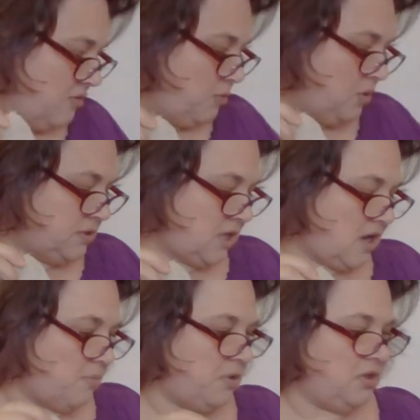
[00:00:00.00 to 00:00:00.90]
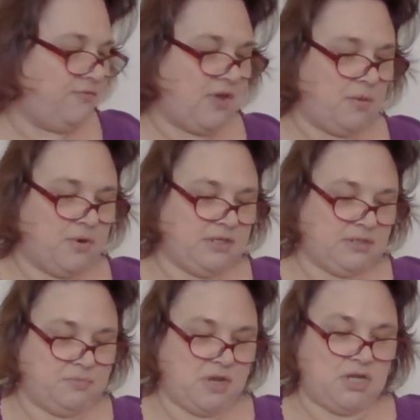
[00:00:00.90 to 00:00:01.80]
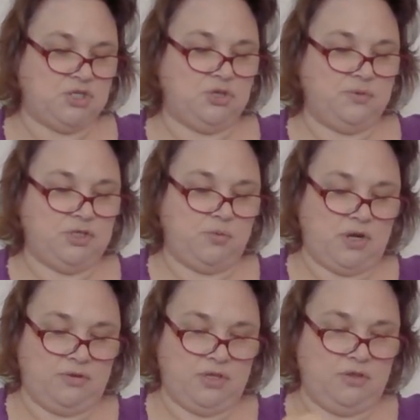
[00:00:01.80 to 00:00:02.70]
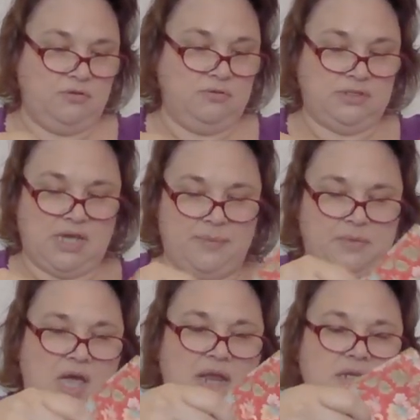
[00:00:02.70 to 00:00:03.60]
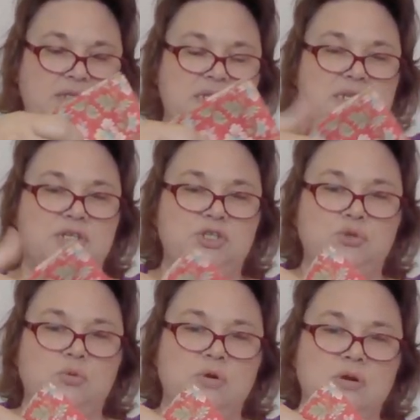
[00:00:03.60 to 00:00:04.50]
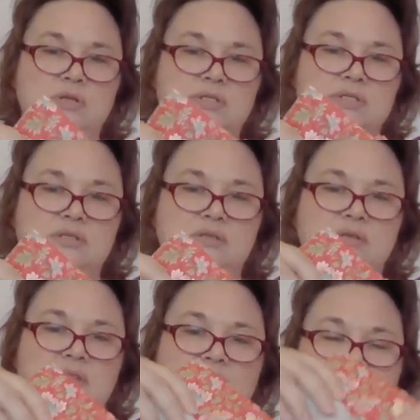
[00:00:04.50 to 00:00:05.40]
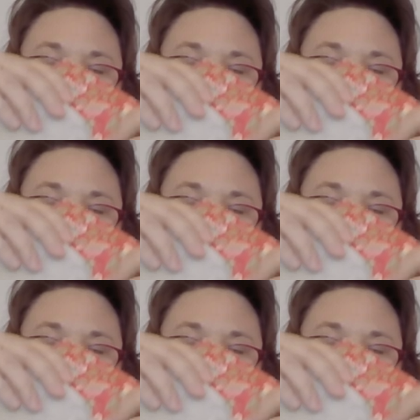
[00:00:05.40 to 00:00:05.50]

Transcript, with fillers: have pulled a couple of fabrics. I'm not sure which one I'll use. I'm kind of leaning towards the less